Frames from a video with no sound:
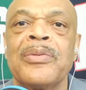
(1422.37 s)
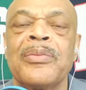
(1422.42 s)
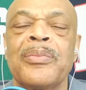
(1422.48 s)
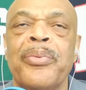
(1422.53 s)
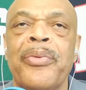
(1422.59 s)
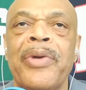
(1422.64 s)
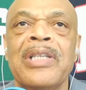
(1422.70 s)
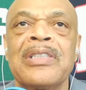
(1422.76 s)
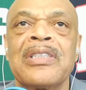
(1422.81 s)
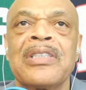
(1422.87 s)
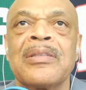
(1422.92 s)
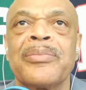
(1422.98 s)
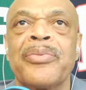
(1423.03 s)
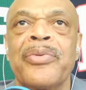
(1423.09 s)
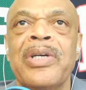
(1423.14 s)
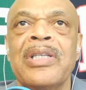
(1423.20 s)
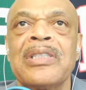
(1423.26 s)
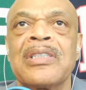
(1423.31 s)

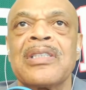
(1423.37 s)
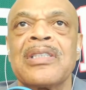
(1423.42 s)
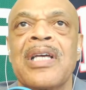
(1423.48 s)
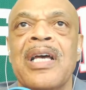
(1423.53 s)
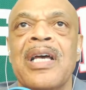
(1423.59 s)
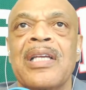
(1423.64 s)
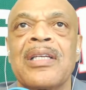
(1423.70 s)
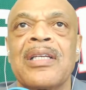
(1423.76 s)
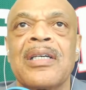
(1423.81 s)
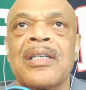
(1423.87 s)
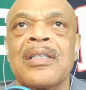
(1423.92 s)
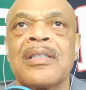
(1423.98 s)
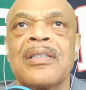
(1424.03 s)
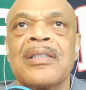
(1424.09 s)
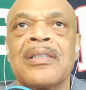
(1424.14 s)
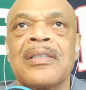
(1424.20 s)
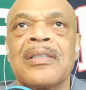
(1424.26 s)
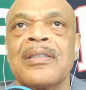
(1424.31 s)
Branch had I
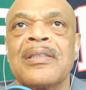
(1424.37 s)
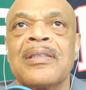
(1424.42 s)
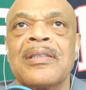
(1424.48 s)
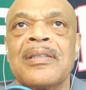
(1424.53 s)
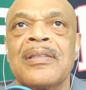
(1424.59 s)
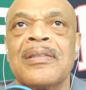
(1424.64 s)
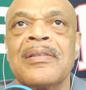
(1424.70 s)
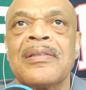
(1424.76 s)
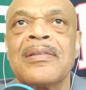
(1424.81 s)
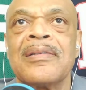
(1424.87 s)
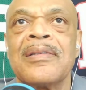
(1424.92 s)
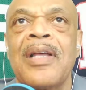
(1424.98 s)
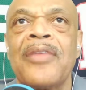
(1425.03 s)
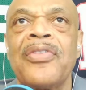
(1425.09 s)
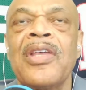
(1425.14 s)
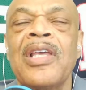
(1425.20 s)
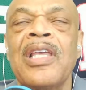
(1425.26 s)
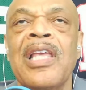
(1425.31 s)

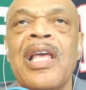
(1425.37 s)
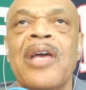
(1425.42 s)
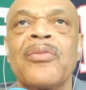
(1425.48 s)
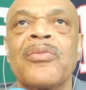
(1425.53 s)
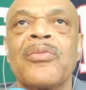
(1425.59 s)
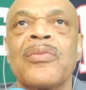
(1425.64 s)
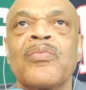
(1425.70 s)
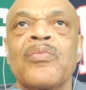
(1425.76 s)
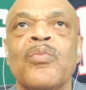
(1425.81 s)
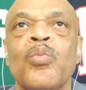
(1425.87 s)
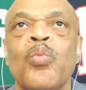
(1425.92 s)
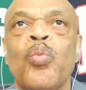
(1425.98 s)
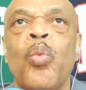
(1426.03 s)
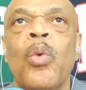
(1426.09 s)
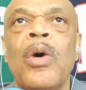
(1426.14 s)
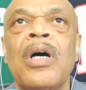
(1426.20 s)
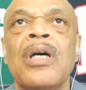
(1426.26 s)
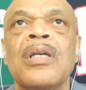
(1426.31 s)
think he had
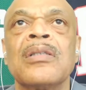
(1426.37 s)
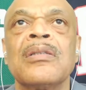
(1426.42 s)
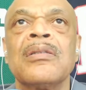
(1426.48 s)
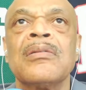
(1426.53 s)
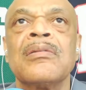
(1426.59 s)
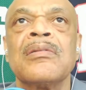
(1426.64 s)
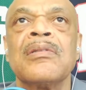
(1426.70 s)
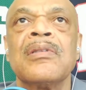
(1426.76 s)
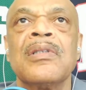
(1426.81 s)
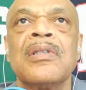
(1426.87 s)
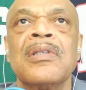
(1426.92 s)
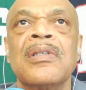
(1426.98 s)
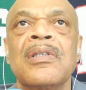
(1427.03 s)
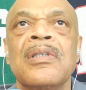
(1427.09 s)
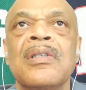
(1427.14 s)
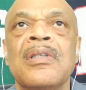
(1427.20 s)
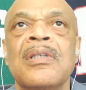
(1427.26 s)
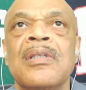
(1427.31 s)
won
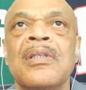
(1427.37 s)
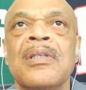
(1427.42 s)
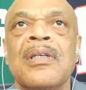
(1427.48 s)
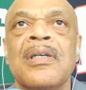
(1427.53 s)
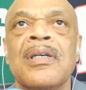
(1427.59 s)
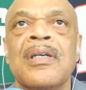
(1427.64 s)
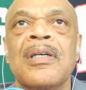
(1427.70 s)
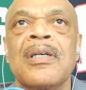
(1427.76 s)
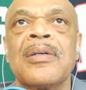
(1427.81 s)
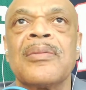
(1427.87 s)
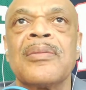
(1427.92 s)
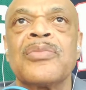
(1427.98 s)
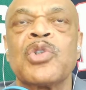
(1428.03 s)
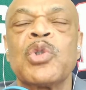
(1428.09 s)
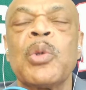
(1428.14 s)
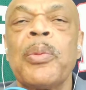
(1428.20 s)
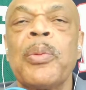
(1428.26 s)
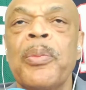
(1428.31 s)

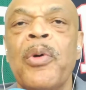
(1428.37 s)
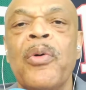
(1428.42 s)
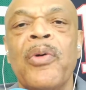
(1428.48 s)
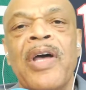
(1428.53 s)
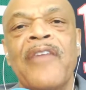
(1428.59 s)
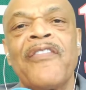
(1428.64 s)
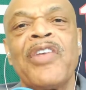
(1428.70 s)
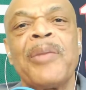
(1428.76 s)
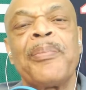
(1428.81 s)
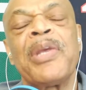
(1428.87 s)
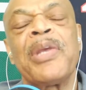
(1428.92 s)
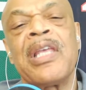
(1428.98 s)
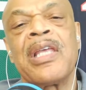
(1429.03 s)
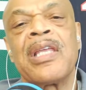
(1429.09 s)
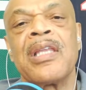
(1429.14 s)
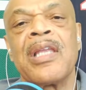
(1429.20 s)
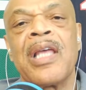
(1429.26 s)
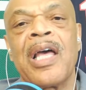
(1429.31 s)
Super Bowl
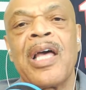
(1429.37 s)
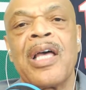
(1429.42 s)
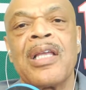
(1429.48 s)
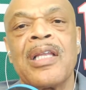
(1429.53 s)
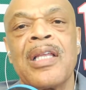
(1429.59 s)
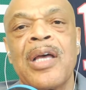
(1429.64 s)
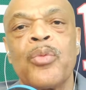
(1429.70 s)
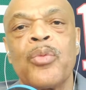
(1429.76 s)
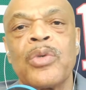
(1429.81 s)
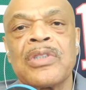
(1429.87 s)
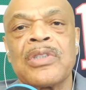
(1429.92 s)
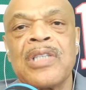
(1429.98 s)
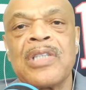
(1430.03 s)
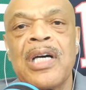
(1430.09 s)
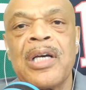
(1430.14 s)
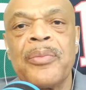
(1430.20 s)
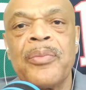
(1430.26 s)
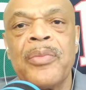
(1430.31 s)
MVP at one
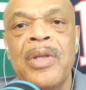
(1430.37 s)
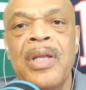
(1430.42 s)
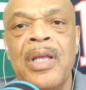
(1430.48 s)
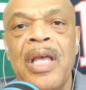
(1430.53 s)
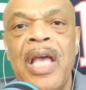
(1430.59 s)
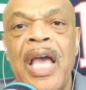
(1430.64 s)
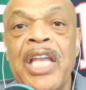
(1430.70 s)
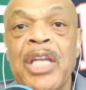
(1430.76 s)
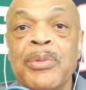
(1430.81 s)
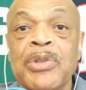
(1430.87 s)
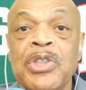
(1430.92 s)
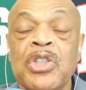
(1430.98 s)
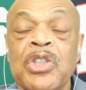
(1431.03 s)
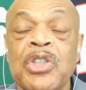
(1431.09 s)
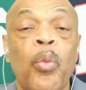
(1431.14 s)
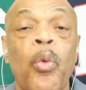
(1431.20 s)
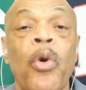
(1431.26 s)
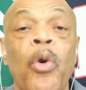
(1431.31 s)
time, and he was
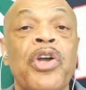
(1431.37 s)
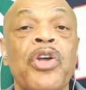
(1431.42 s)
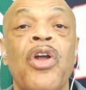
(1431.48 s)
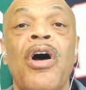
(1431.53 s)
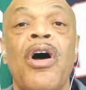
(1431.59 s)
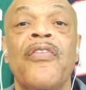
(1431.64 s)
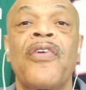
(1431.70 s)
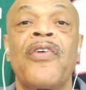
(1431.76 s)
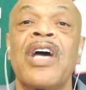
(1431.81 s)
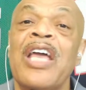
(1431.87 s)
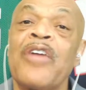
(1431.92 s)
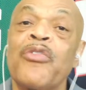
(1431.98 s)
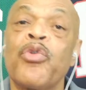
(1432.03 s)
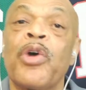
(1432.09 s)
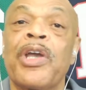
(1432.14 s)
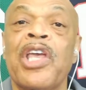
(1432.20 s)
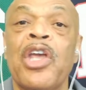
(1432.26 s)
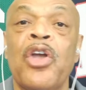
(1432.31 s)
still working off a
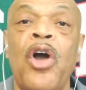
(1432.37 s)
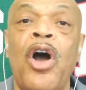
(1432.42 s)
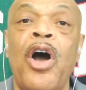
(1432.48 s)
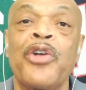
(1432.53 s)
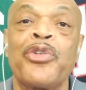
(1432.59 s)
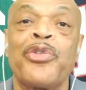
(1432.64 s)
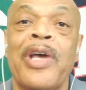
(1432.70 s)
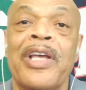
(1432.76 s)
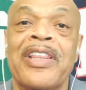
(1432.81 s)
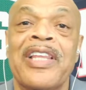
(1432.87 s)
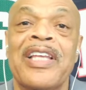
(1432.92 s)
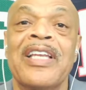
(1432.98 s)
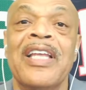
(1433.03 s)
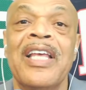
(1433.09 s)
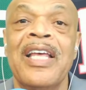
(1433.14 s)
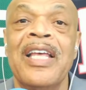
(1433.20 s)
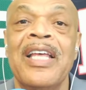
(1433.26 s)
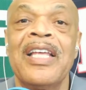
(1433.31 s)
rookie contract
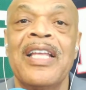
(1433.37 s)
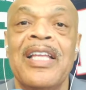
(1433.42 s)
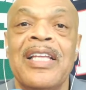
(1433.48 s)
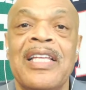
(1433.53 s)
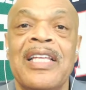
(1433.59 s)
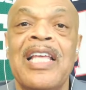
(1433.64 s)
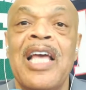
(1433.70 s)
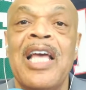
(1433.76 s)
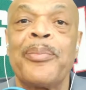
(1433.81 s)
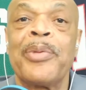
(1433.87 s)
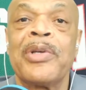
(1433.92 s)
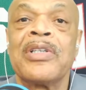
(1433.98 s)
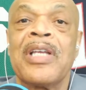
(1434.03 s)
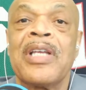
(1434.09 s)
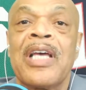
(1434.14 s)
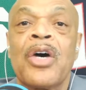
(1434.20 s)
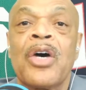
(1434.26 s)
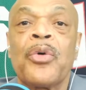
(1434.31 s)
that he had been
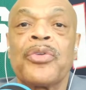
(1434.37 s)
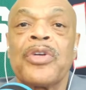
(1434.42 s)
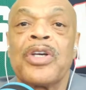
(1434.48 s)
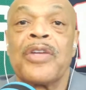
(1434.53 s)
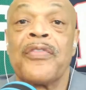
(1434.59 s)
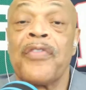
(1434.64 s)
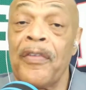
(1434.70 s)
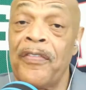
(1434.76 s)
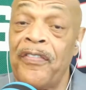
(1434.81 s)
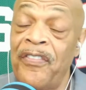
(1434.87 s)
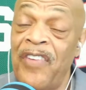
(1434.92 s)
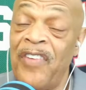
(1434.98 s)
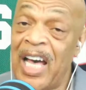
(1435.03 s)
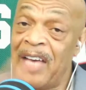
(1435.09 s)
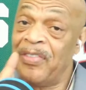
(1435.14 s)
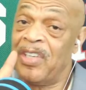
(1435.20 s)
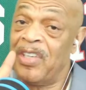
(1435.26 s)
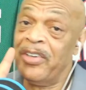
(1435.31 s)
held under for
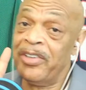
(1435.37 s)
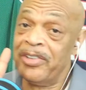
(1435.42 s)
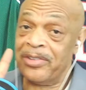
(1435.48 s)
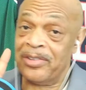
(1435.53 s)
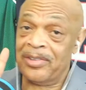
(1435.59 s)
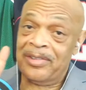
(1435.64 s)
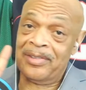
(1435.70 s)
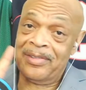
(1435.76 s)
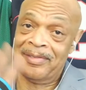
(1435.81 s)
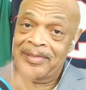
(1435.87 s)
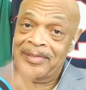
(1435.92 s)
5 years